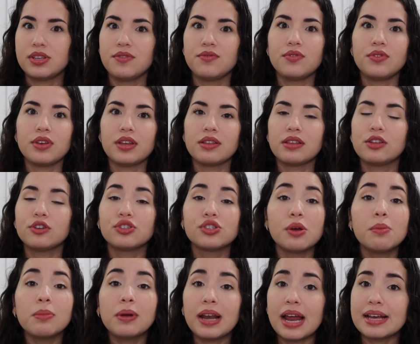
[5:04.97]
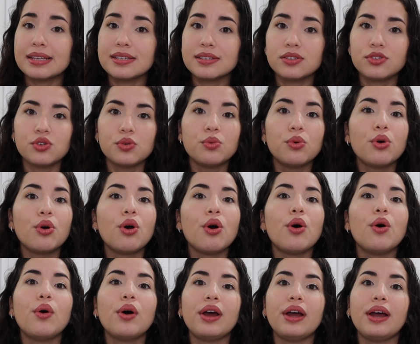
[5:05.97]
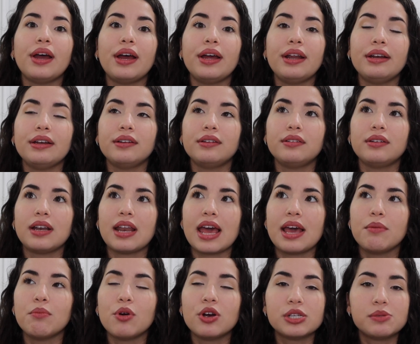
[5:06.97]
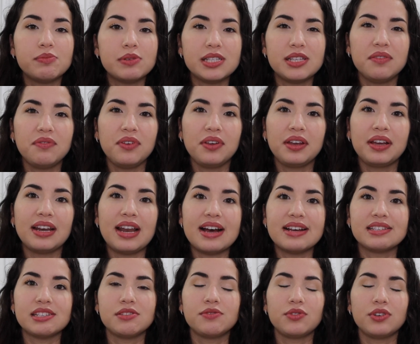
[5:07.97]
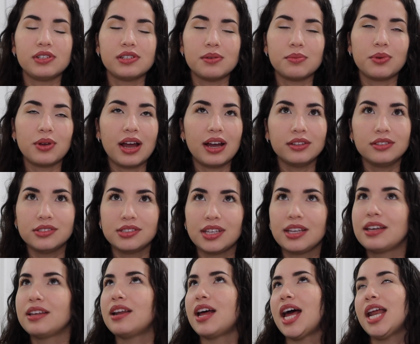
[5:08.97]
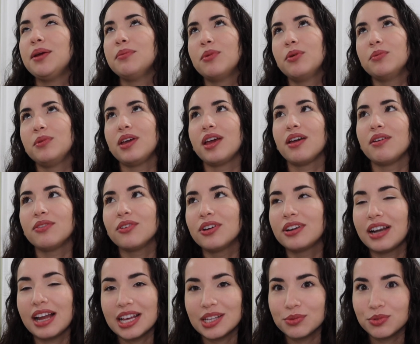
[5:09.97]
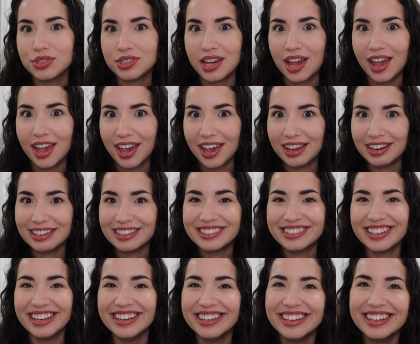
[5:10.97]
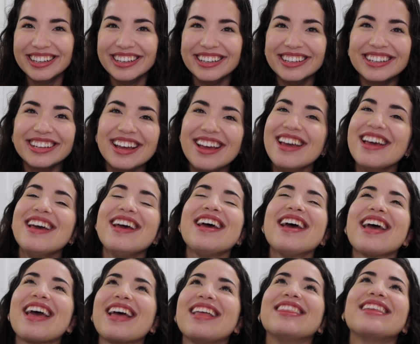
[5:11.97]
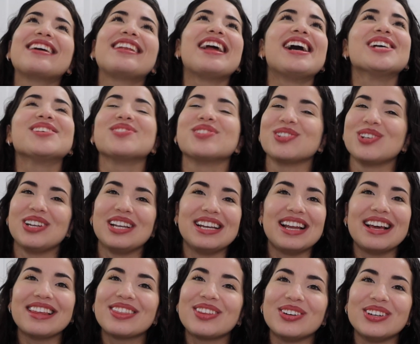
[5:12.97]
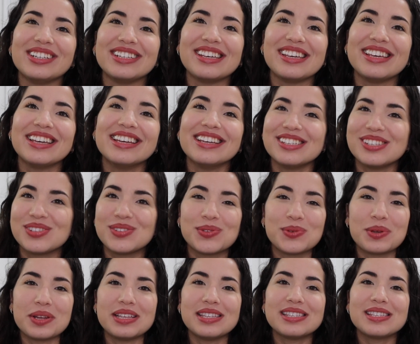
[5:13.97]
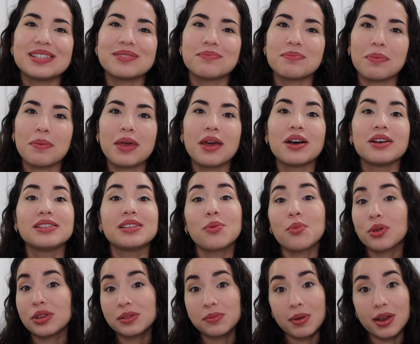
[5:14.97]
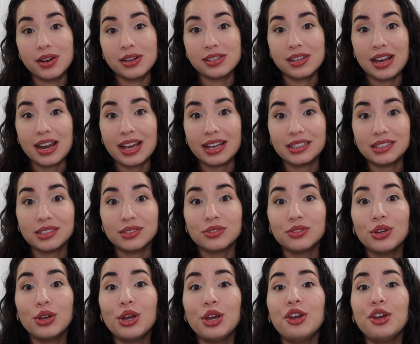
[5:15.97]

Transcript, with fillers: If you, there's some classes you will go and like more specific classes. For example, I had to take an animal behavior class, which I hated. And the class was only like 30 students because it was very selective.